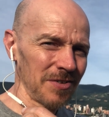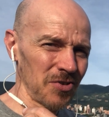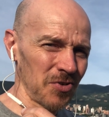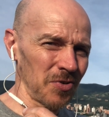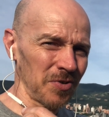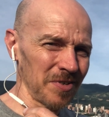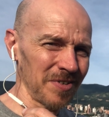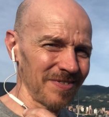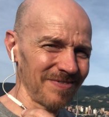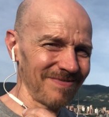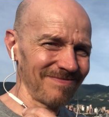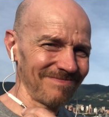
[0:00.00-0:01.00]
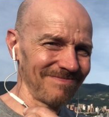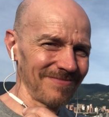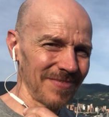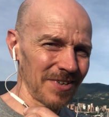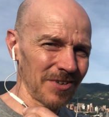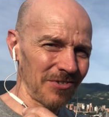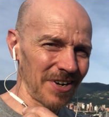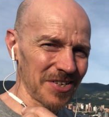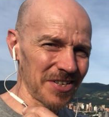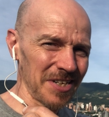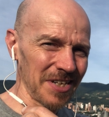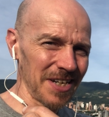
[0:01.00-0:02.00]
John
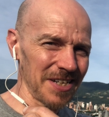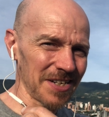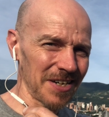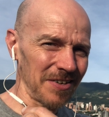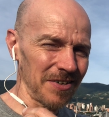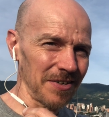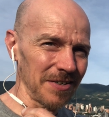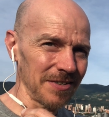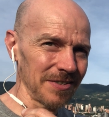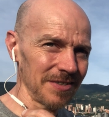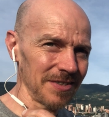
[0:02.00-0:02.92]
crashed into his car?